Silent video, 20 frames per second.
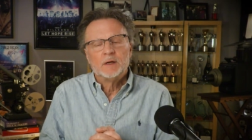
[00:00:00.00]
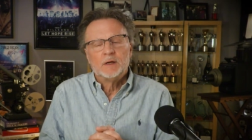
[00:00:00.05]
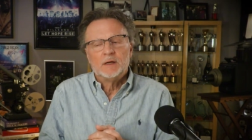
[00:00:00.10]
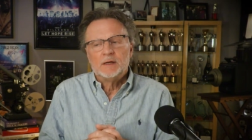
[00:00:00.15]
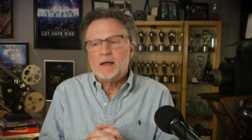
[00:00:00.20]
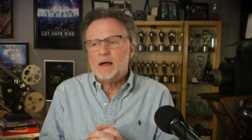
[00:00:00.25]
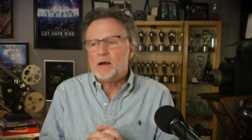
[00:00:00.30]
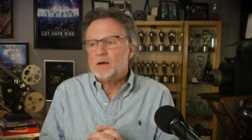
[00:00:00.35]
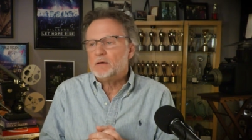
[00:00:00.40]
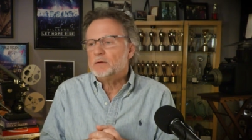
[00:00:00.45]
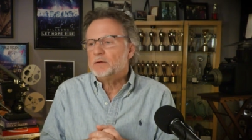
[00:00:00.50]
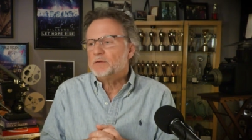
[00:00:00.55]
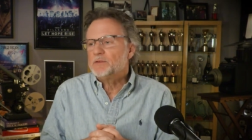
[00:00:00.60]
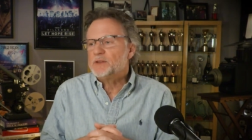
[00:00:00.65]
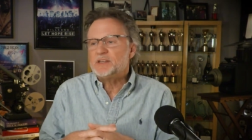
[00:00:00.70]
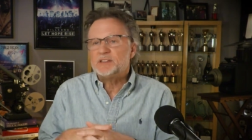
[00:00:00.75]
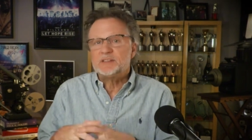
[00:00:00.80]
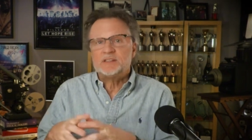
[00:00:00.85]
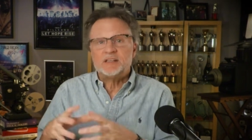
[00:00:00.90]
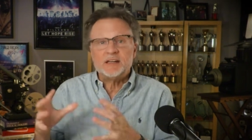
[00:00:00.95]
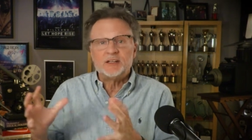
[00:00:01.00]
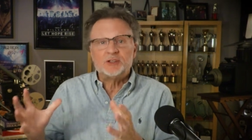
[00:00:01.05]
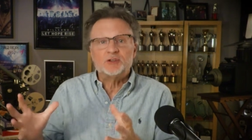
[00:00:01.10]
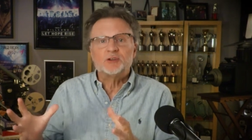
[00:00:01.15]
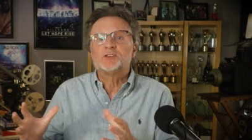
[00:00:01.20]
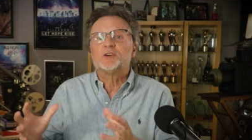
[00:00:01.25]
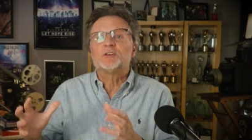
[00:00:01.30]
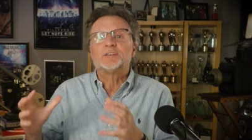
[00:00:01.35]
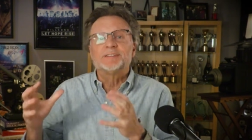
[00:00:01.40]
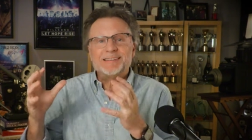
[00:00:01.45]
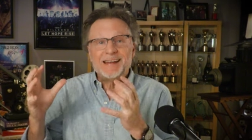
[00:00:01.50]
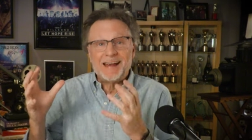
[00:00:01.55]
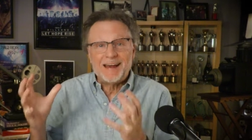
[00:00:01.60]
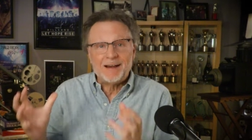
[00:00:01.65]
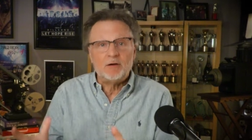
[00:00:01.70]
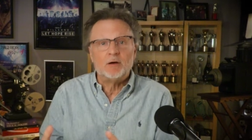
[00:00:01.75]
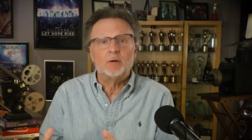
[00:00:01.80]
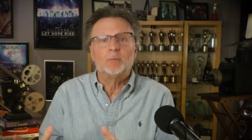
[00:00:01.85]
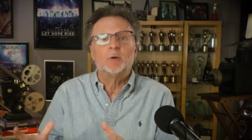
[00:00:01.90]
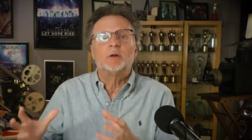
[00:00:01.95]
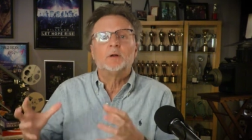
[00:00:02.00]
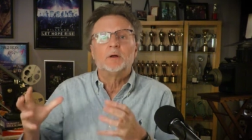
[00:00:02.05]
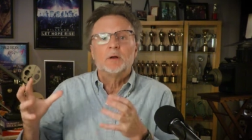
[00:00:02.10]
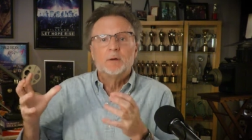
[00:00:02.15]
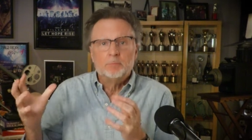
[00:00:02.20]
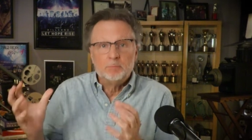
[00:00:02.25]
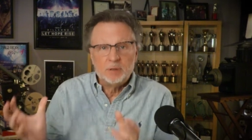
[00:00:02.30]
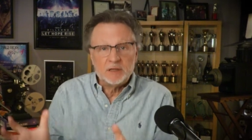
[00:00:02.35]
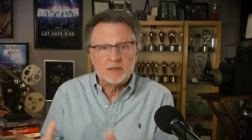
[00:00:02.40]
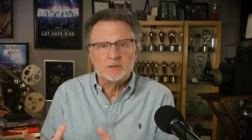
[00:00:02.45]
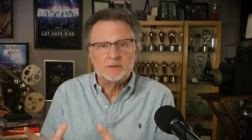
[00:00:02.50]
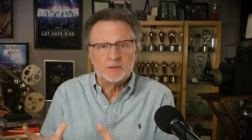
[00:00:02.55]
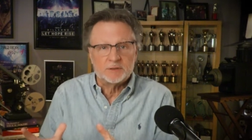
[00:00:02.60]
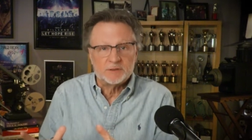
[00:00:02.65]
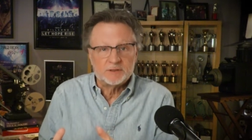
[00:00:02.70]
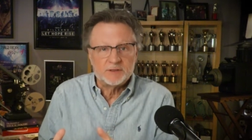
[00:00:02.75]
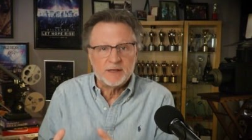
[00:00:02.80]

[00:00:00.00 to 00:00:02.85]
Now, these teachers are terrible builders.